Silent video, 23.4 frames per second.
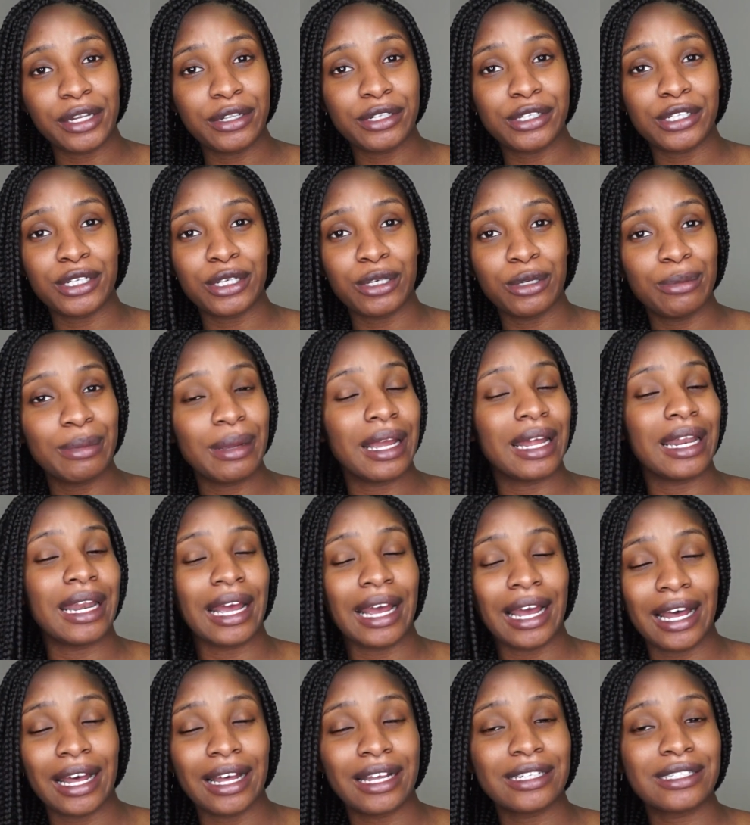YouTube and
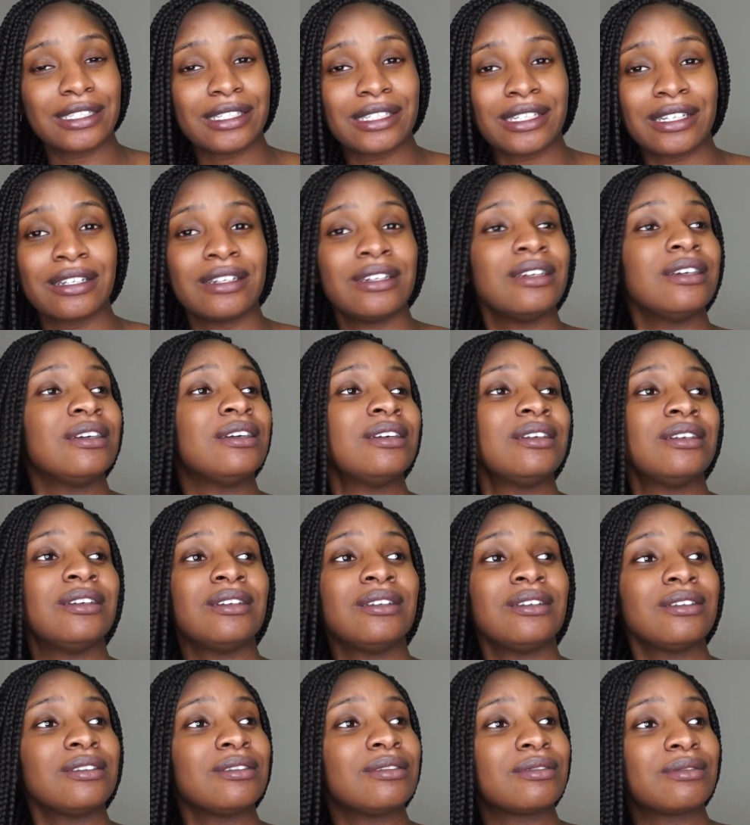asked
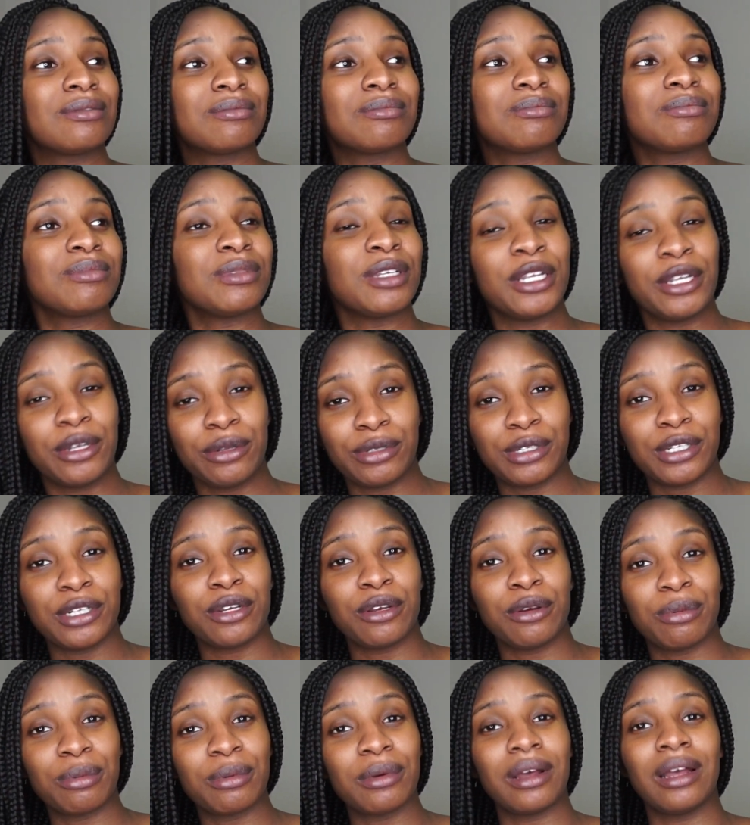
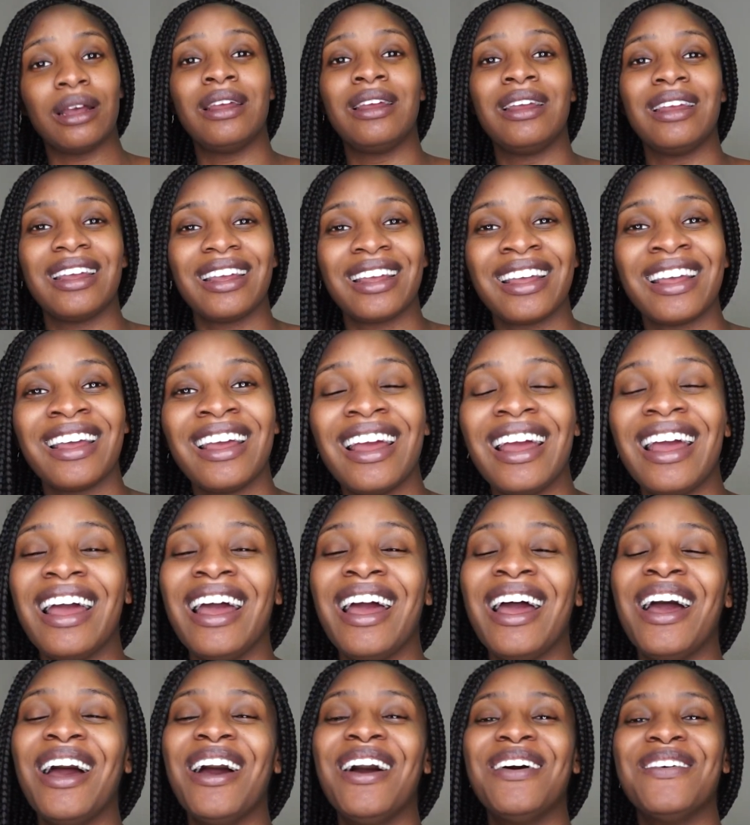YouTube.
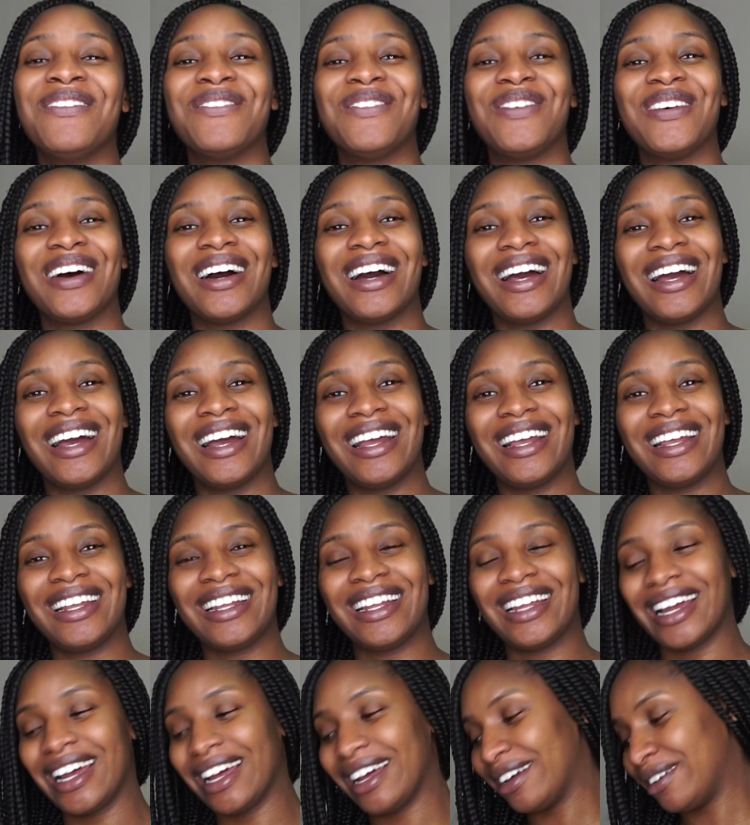But
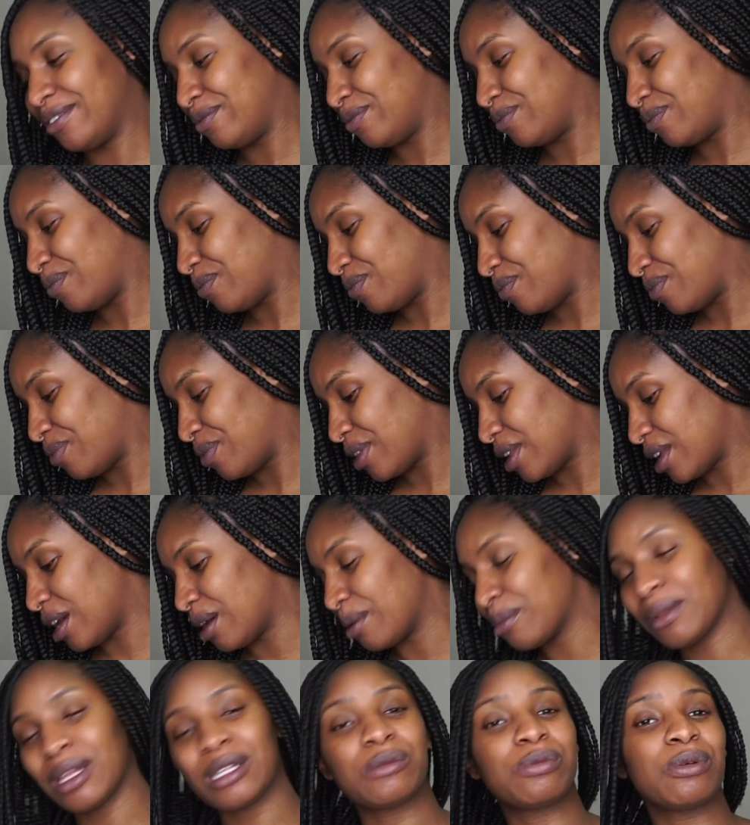yeah,
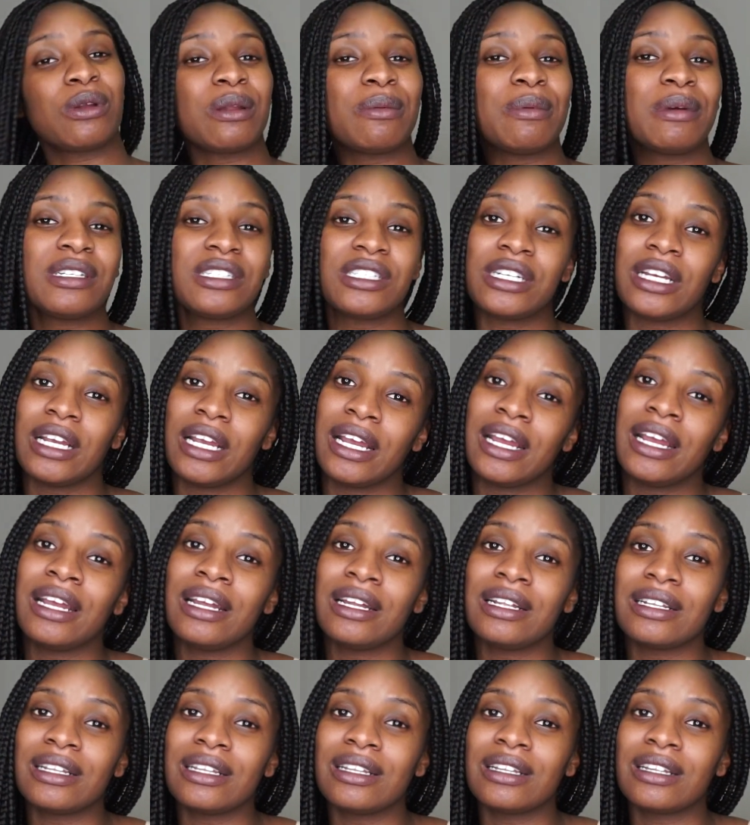that's pretty much
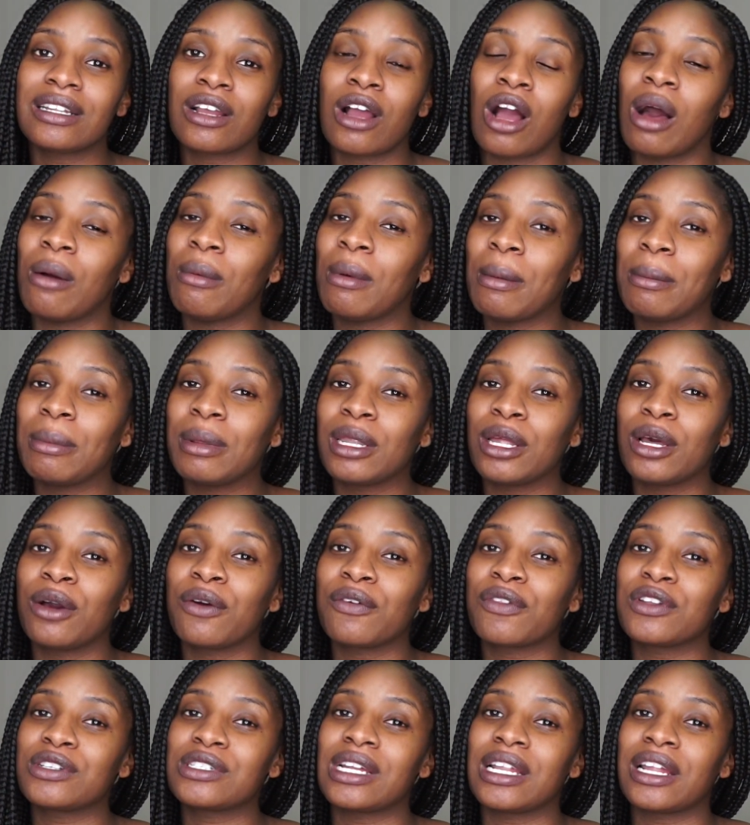it. Comment below if
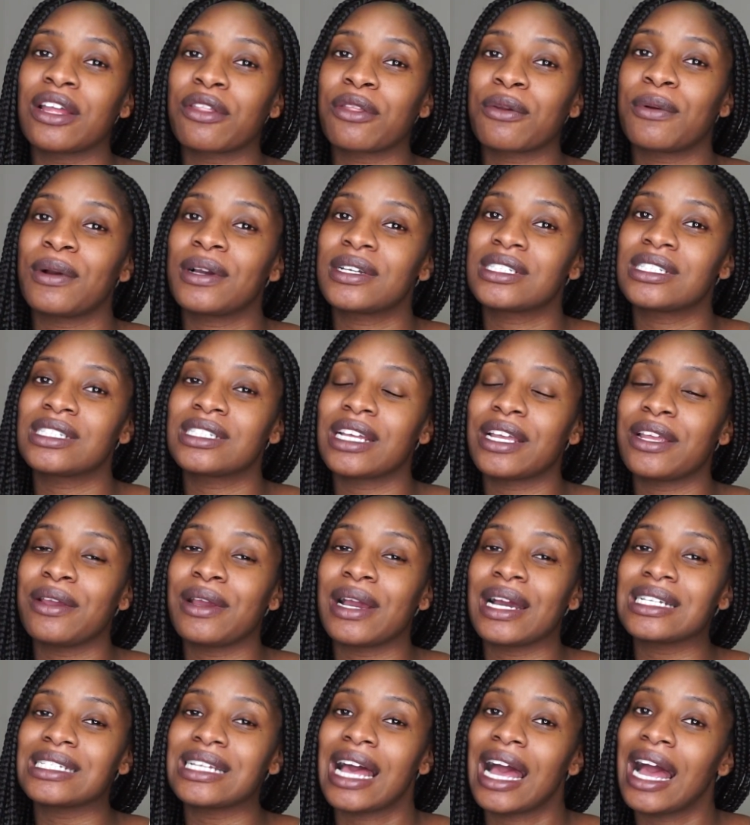there's any other questions that you
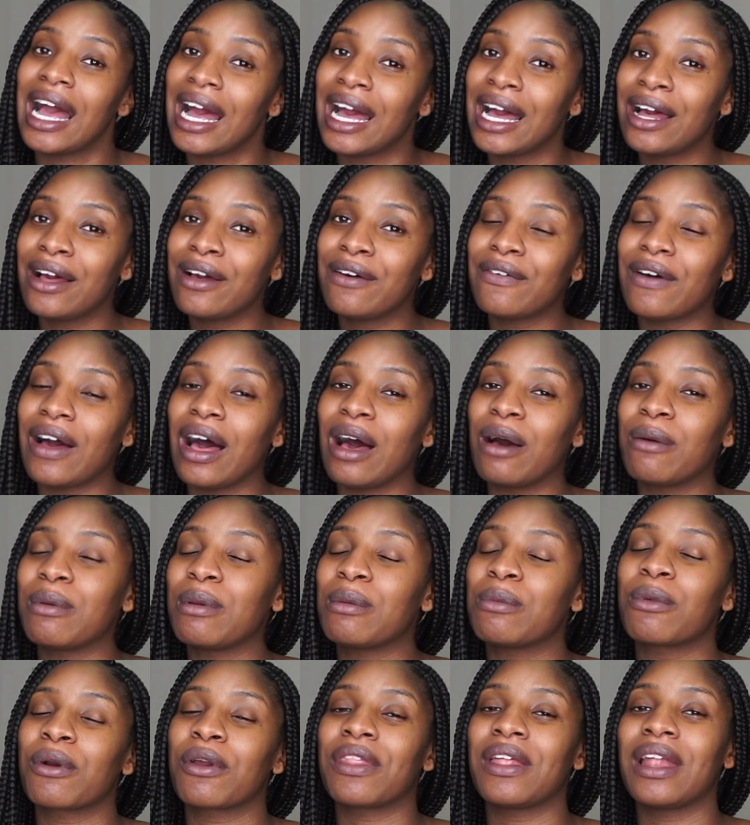guys have. I'll be
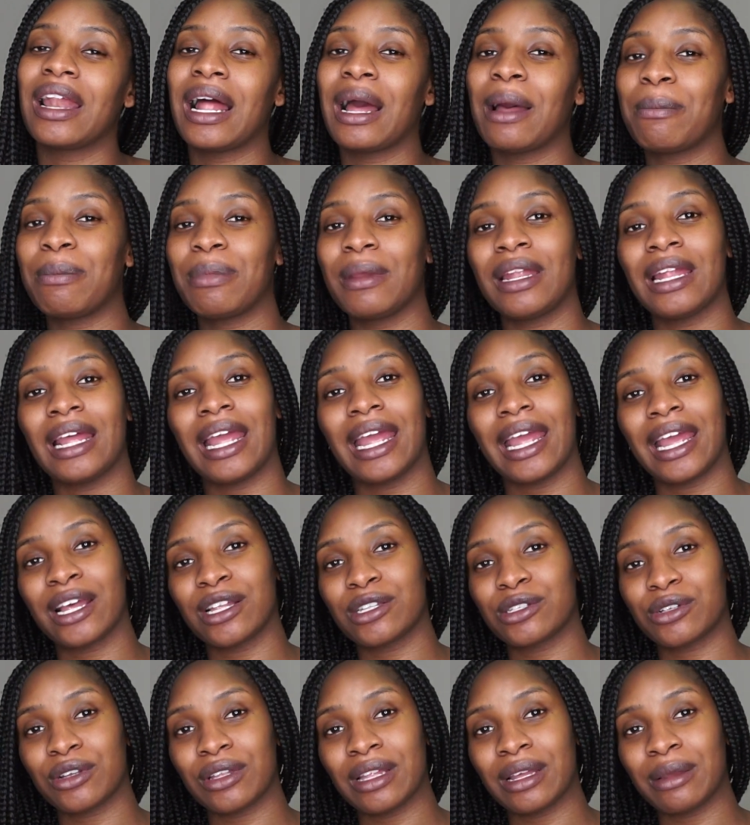more than happy to
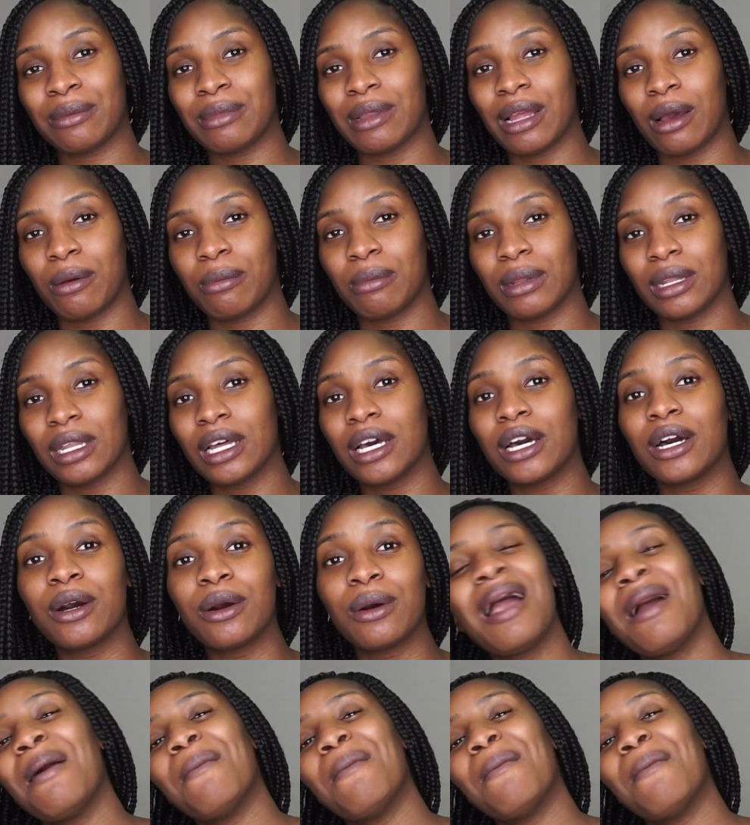answer them down below.